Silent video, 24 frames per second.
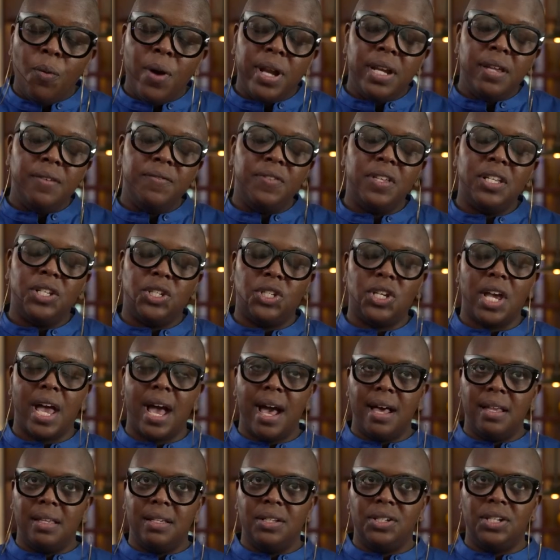One of the
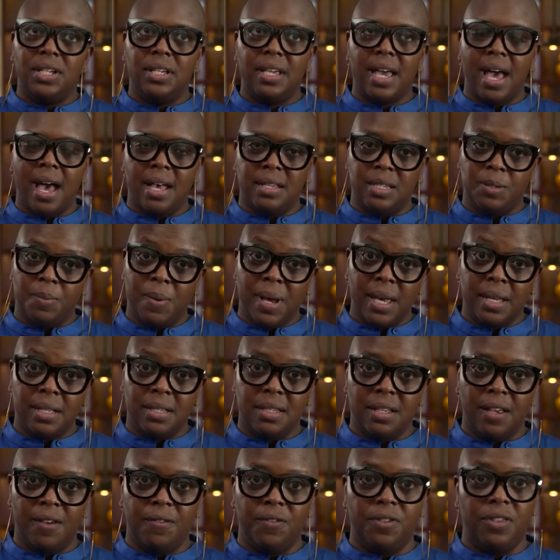challenging
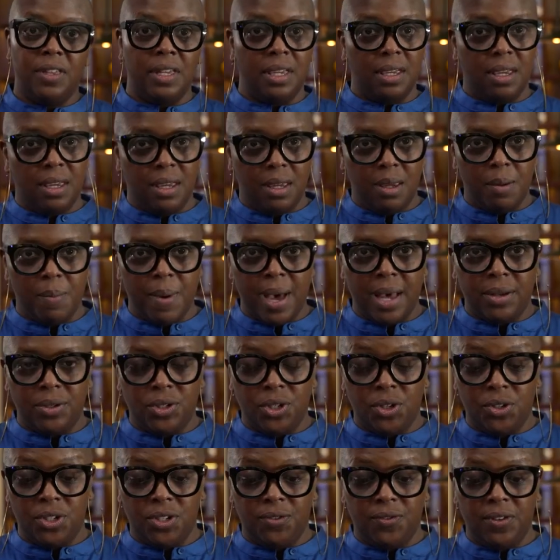aspects of thinking about
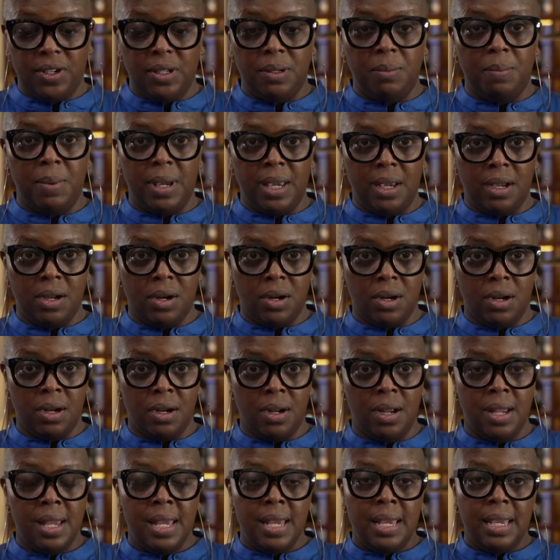Josephine
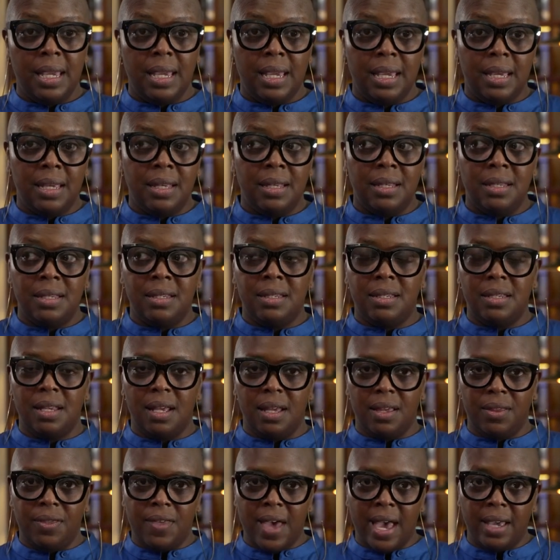Baker is
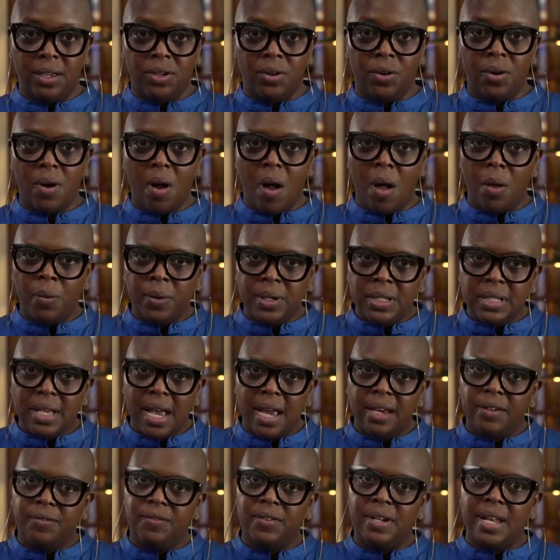that you're always
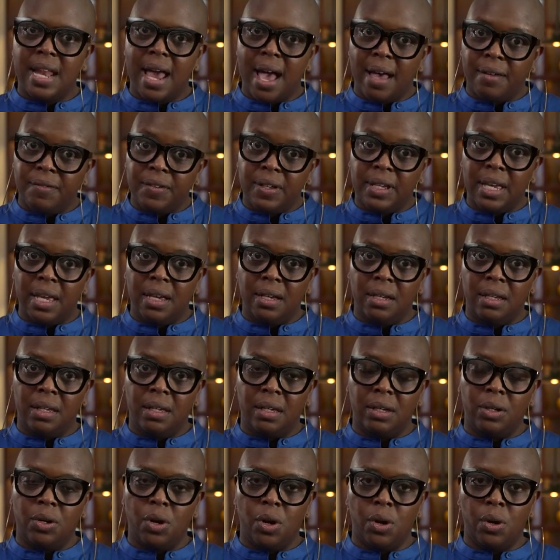kind of
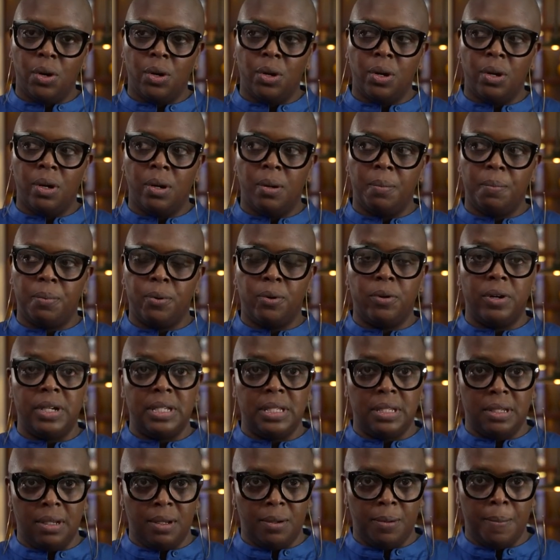navigating her
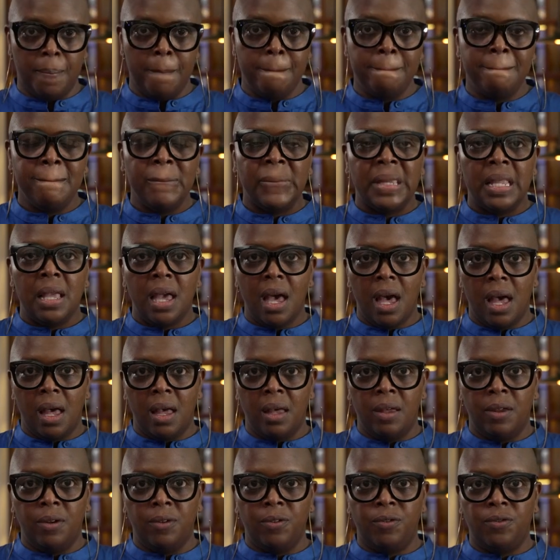prism
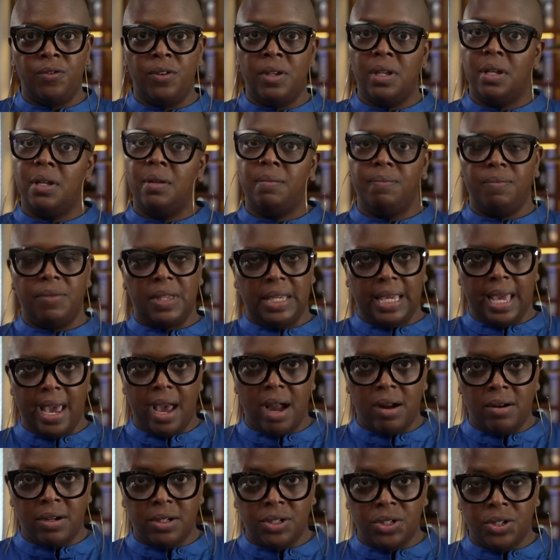of the
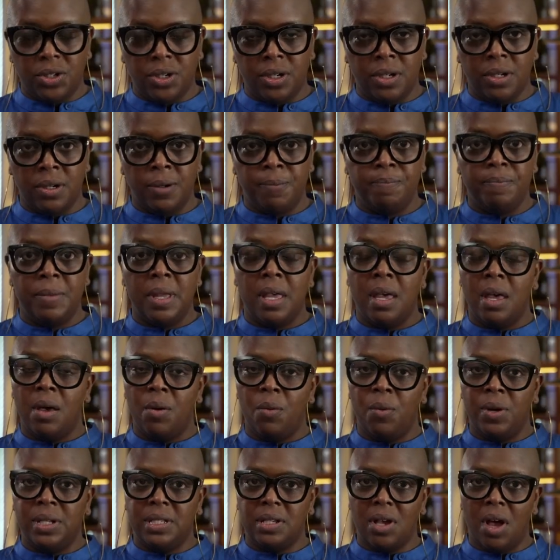character,
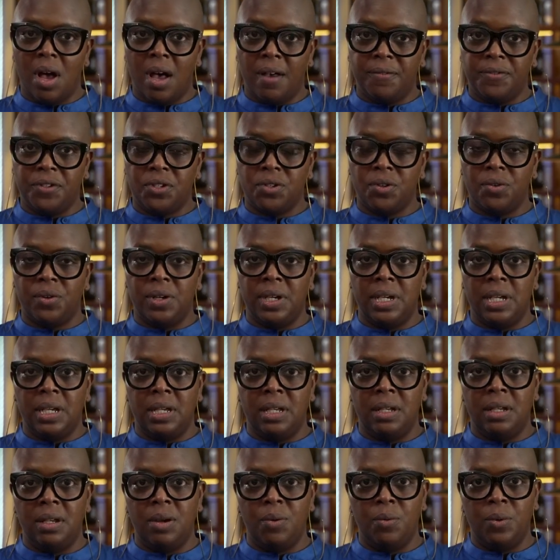what's off
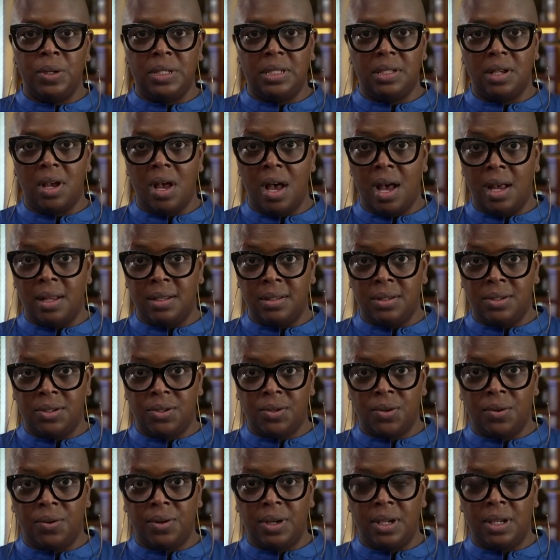screen, what's on
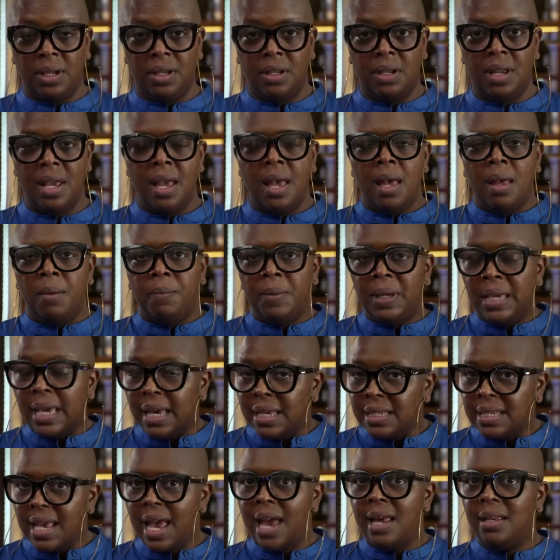screen,
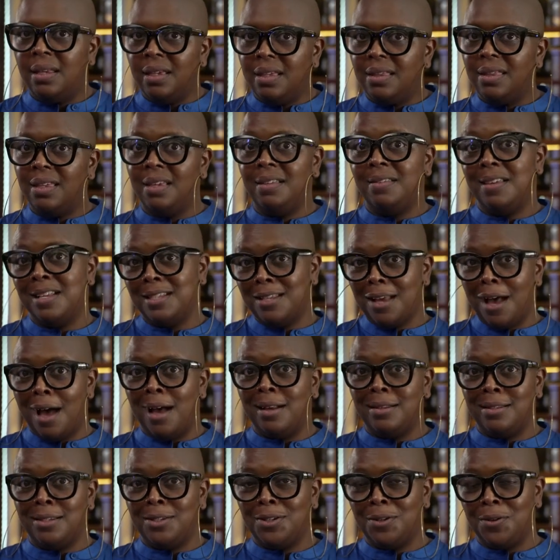because anything that's
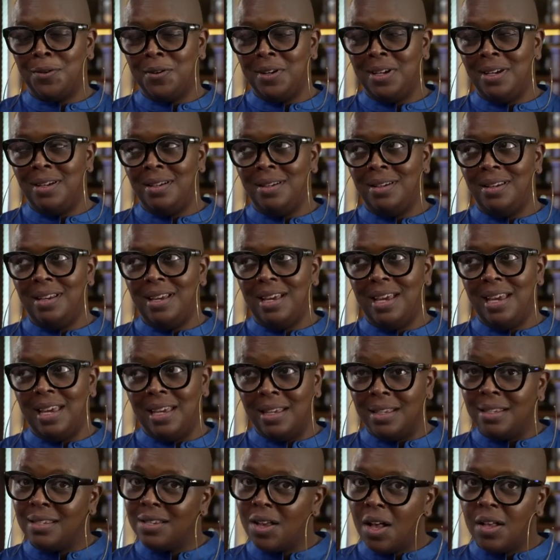on screen
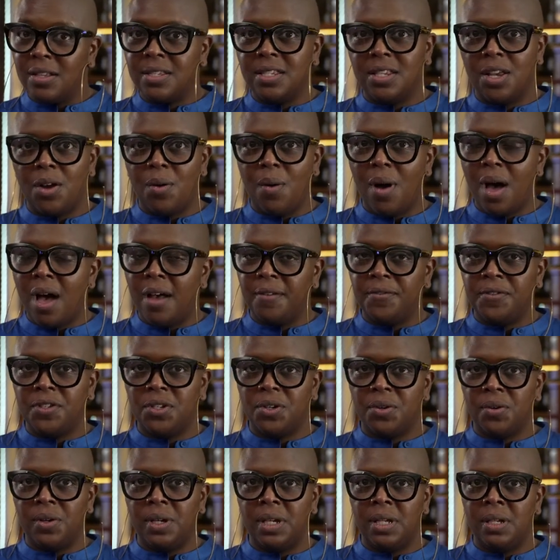is also off
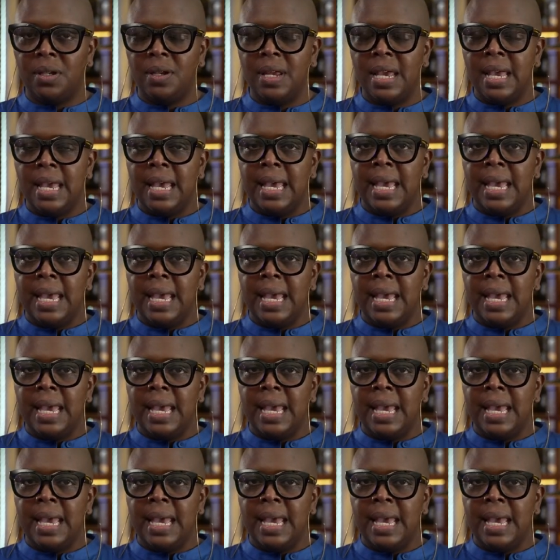screen.